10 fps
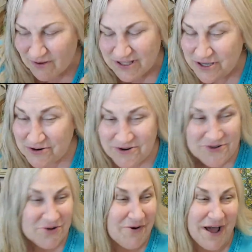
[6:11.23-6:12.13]
Only who knew
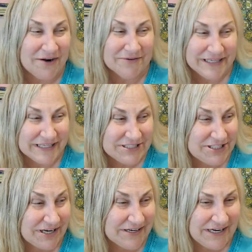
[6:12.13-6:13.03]
the water would get
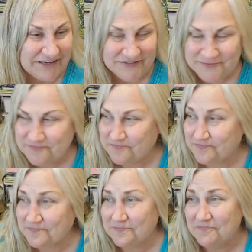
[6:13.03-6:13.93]
shut off?
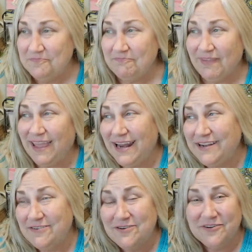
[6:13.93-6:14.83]
And I
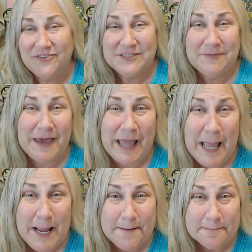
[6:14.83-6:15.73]
don't know if it's back
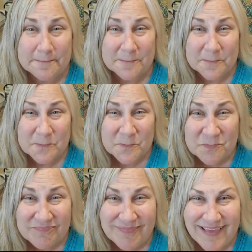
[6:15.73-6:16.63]
on.
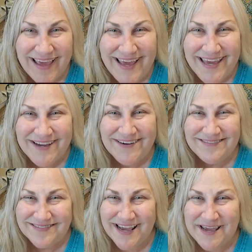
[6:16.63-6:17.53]
Hey,
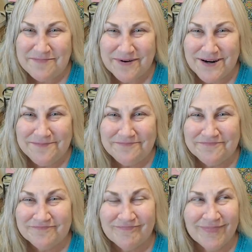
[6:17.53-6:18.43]
neighbor.
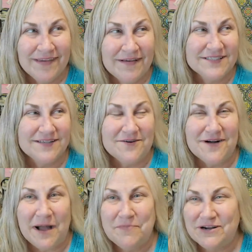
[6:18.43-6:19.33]
So
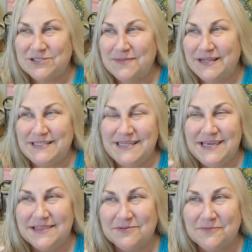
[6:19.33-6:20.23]
I brushed my
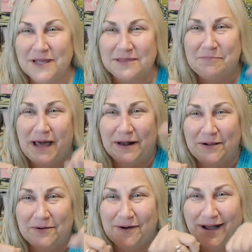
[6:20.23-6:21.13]
teeth with a bottle
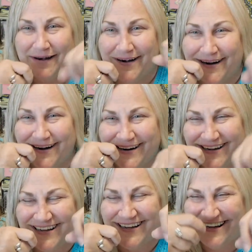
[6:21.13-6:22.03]
of water.
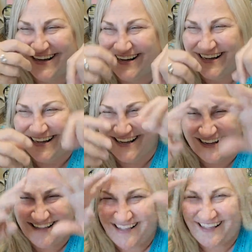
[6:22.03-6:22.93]

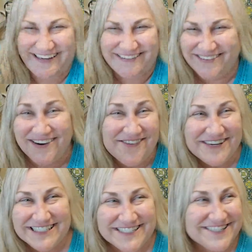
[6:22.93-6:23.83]
I don't know
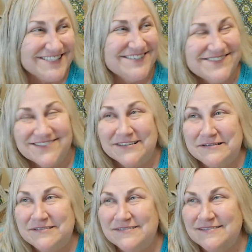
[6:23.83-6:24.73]
what to do.
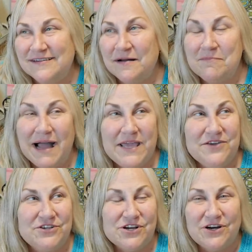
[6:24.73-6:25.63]
My you
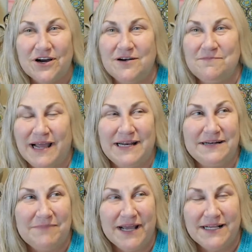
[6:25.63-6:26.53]
should have heard my
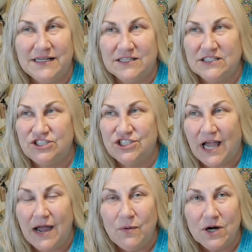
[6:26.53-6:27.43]
my
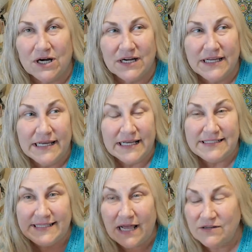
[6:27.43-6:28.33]
shower. It
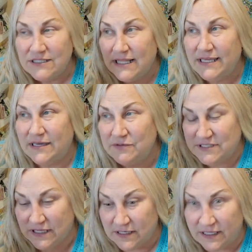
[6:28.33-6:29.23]
sounded like it was
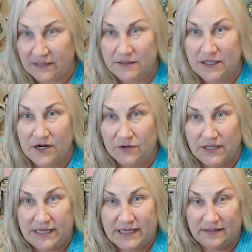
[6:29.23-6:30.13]
gonna, you know,
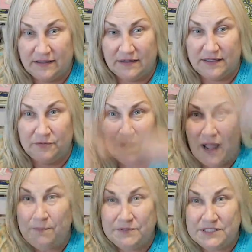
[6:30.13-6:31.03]
like
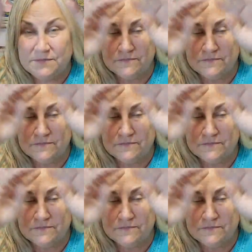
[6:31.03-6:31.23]
erupt.